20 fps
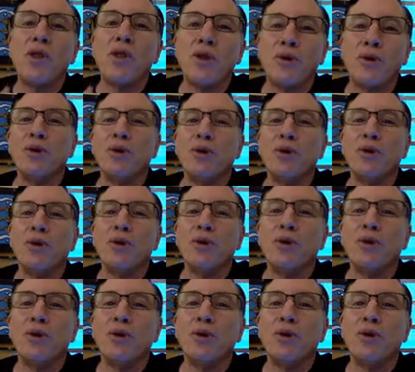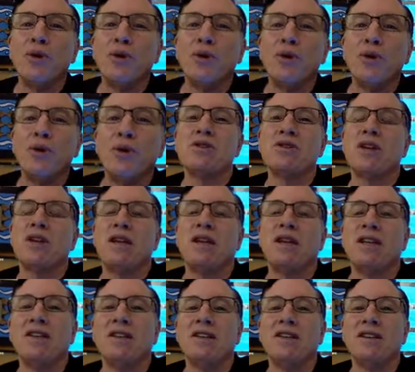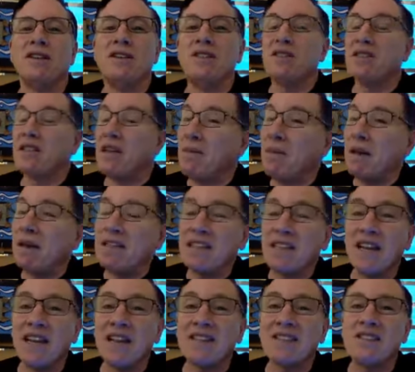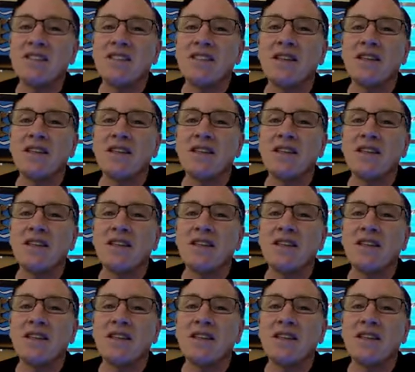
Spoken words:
through Bible study. Does that make sense?